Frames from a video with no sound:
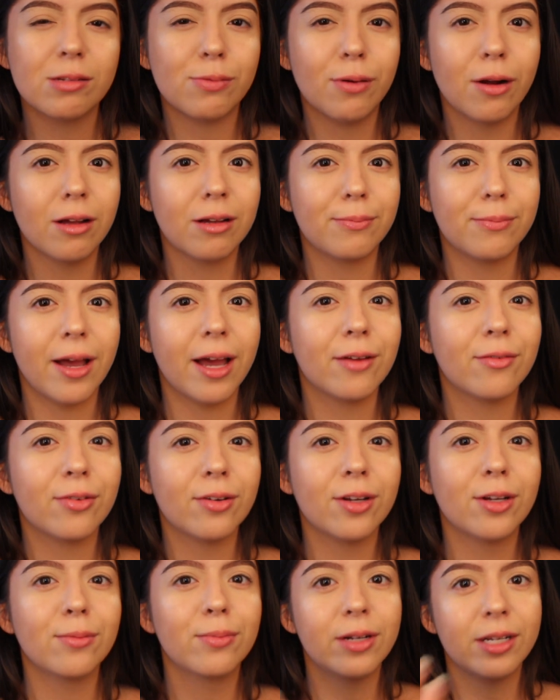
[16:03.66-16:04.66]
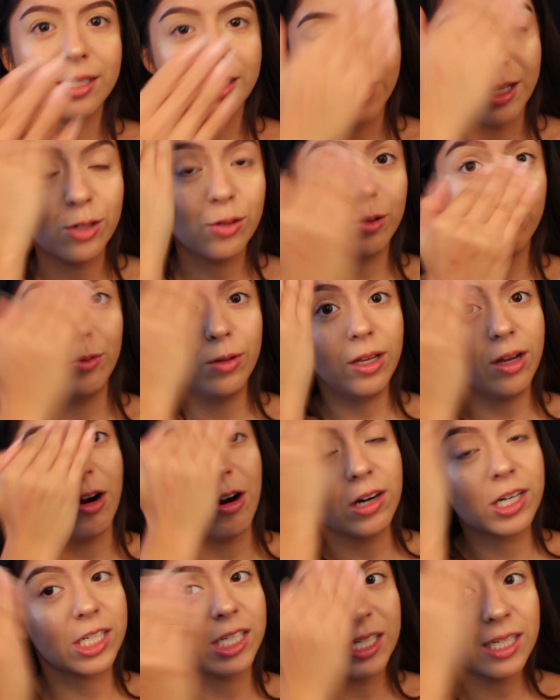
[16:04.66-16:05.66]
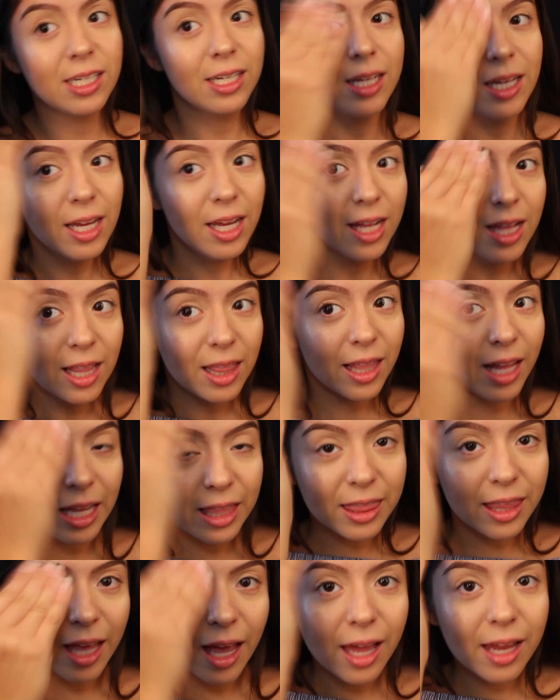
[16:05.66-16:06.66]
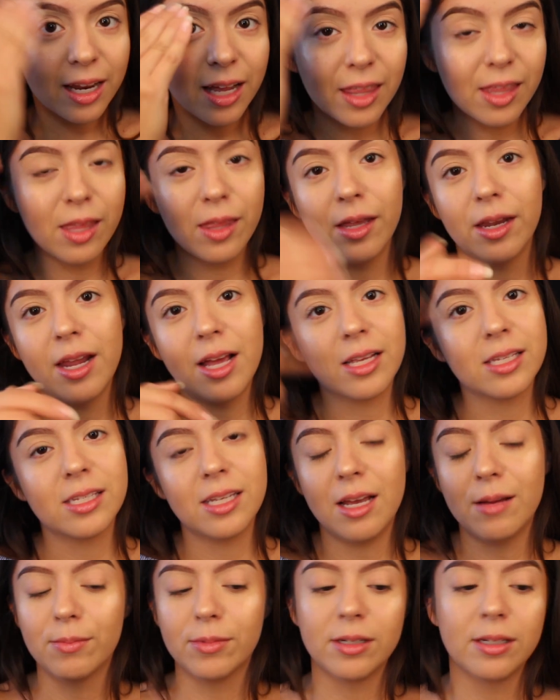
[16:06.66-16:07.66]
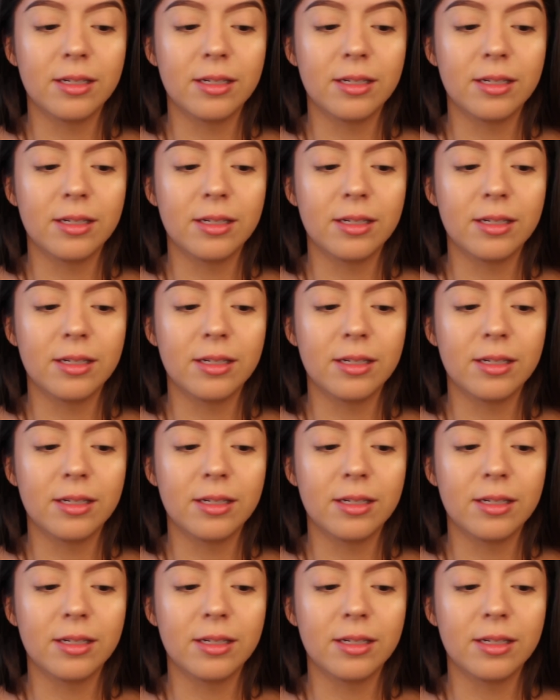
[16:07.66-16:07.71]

it's probably bad for you, but I do it really harshly, like that, and then the next day I'm